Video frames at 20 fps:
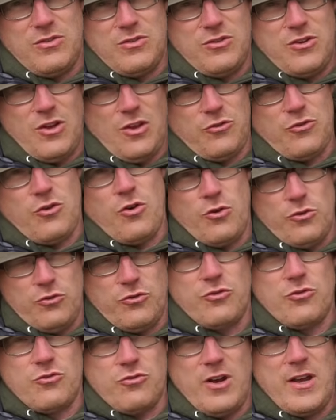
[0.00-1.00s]
does
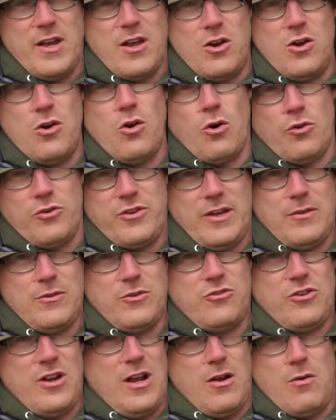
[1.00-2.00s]
concentrate a lot down
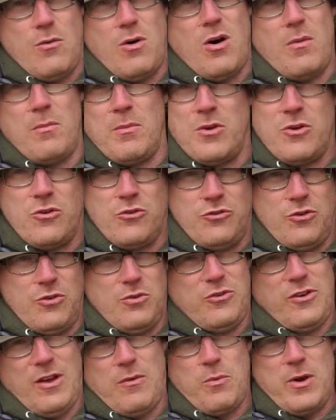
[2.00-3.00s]
the shallow arm, and as
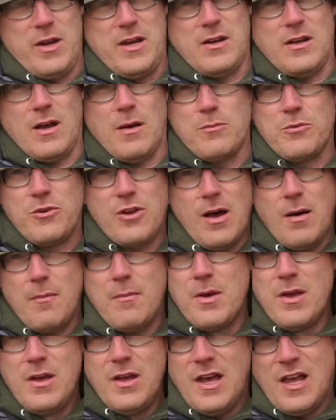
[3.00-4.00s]
soon as that weed comes up,
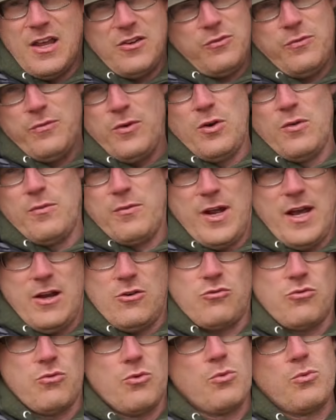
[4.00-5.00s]
that's full of
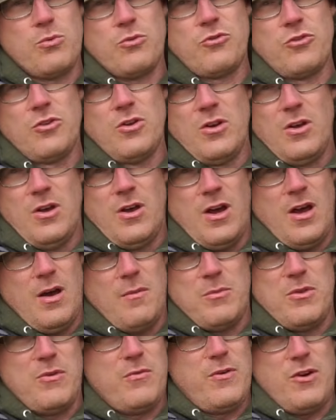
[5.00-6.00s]
naturals.
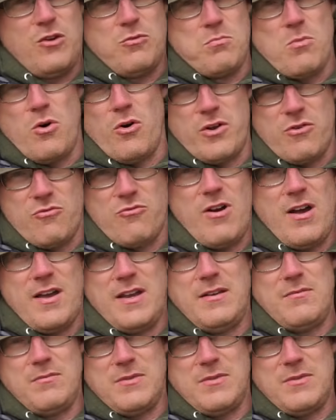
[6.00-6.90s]
The fish migrate